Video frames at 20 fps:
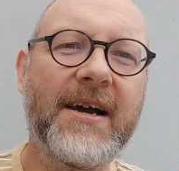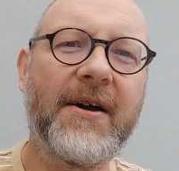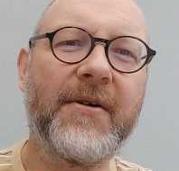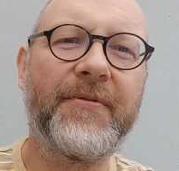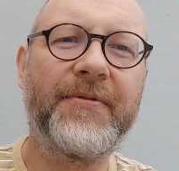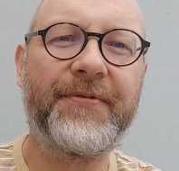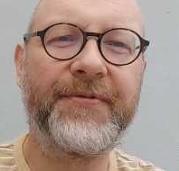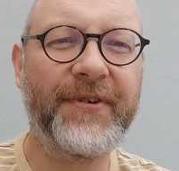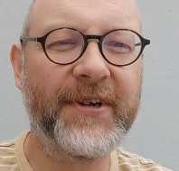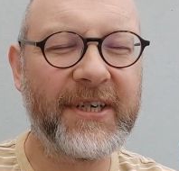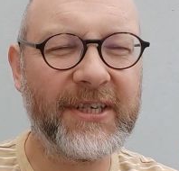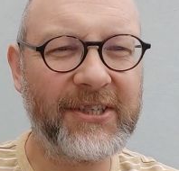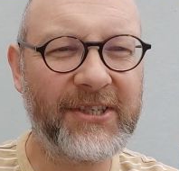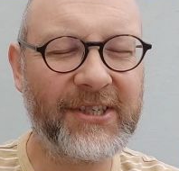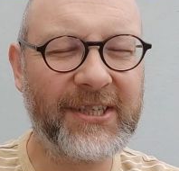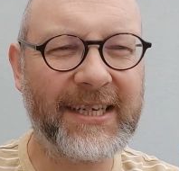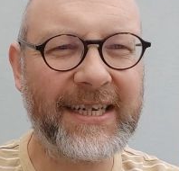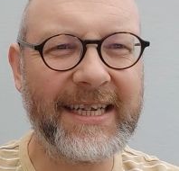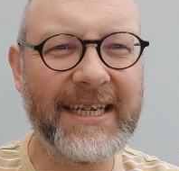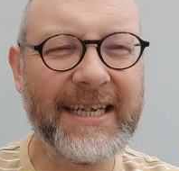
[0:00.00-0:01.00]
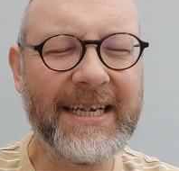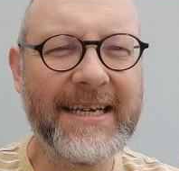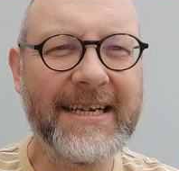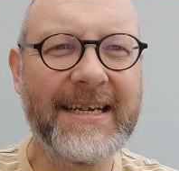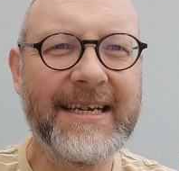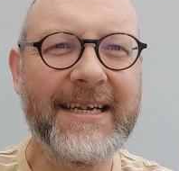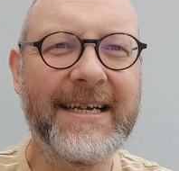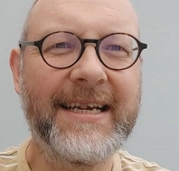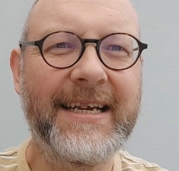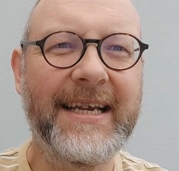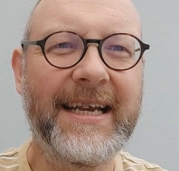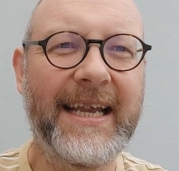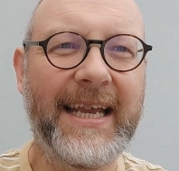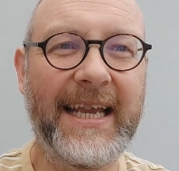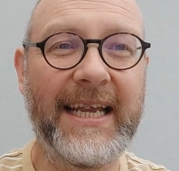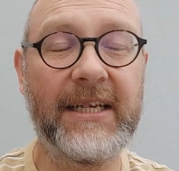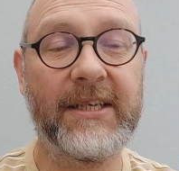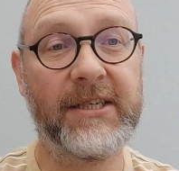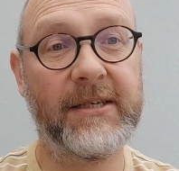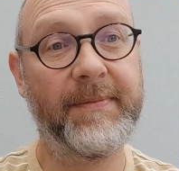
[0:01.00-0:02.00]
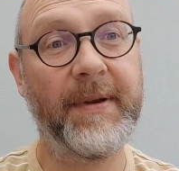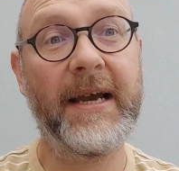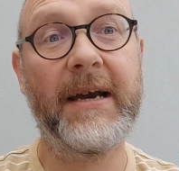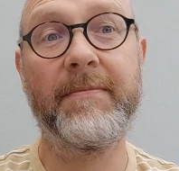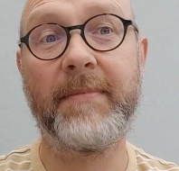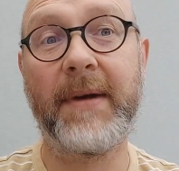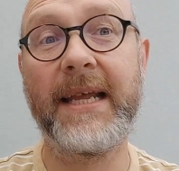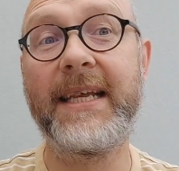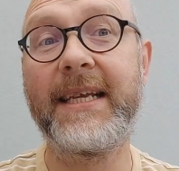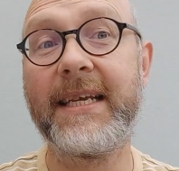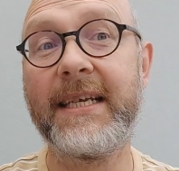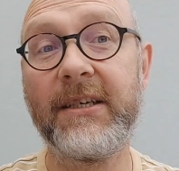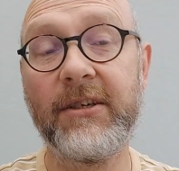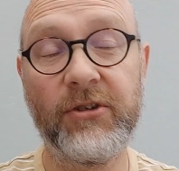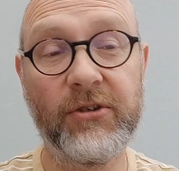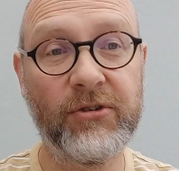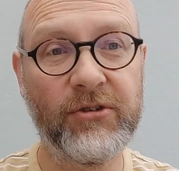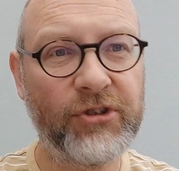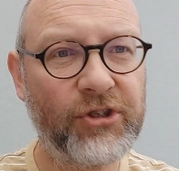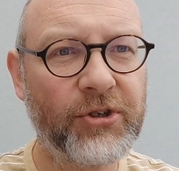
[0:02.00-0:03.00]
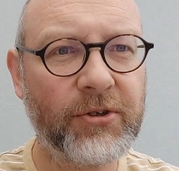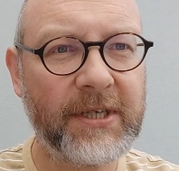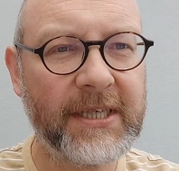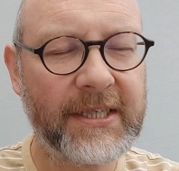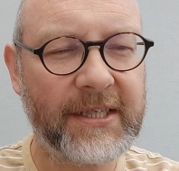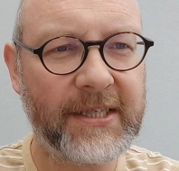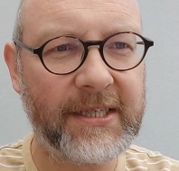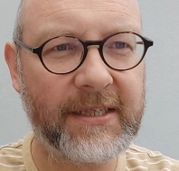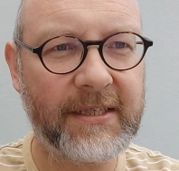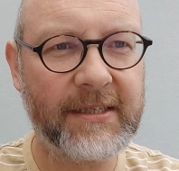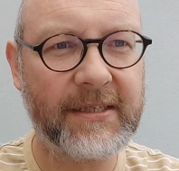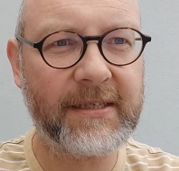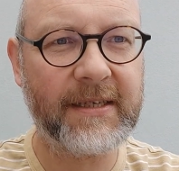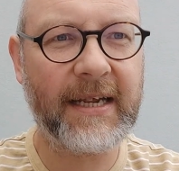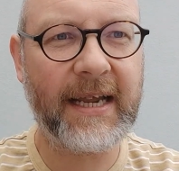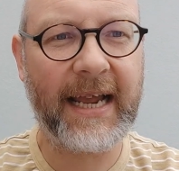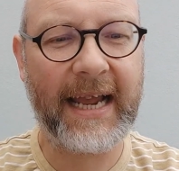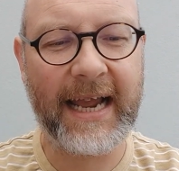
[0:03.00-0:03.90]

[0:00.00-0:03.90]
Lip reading: Firstly, it's about making good choices.